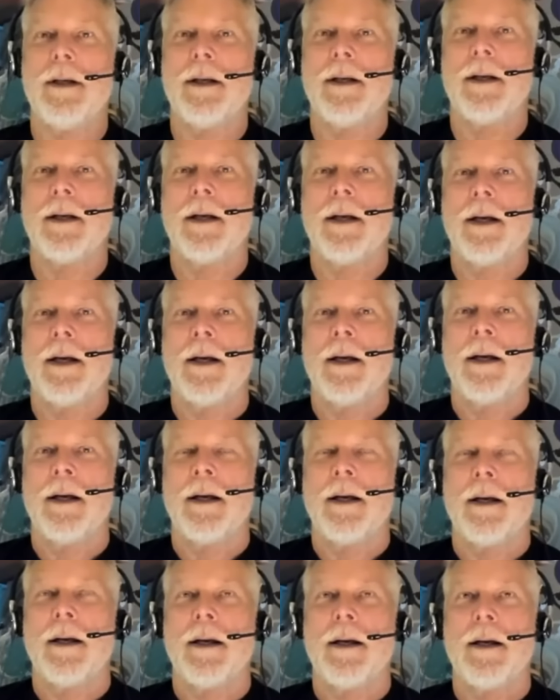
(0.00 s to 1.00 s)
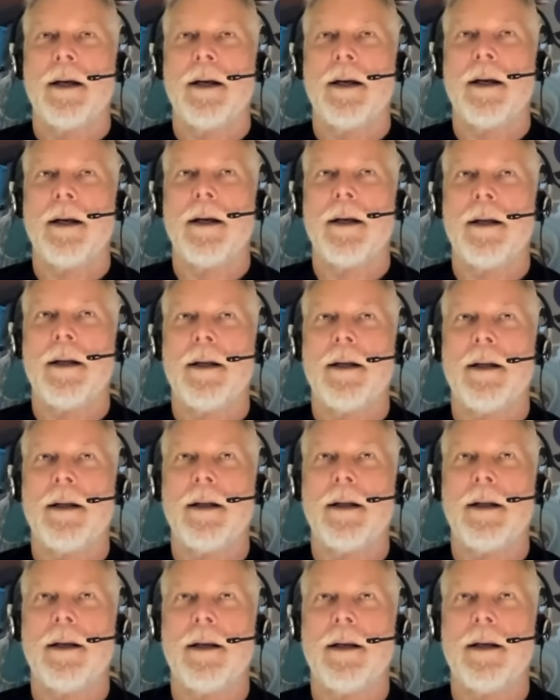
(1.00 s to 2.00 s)

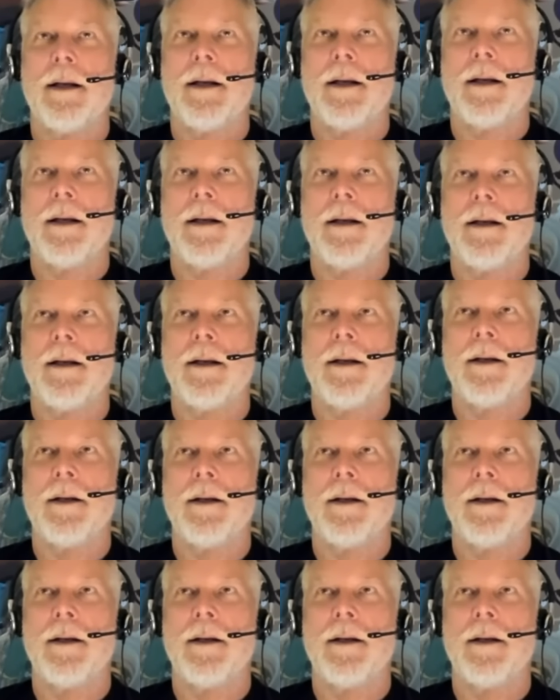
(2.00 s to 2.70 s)
Nothing is said.